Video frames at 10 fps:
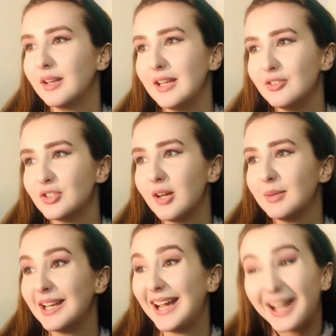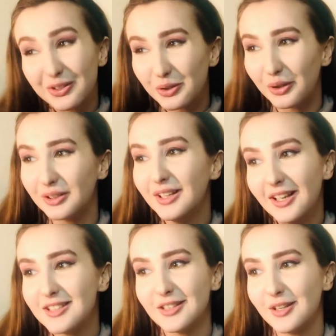in German at all.
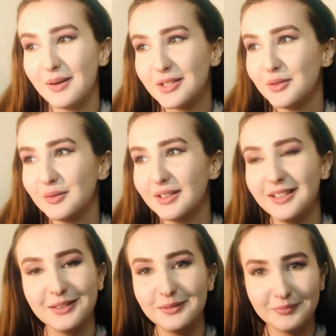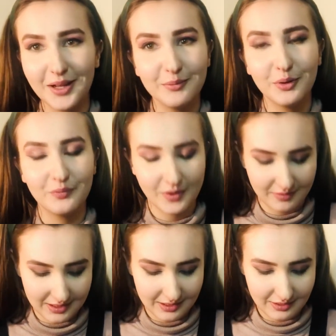So no, I'm not
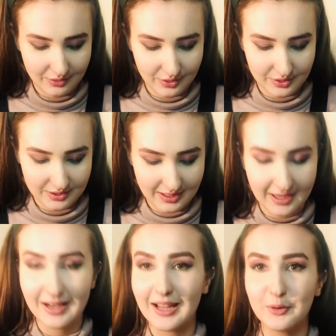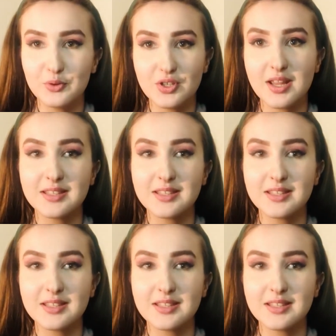very good at languages.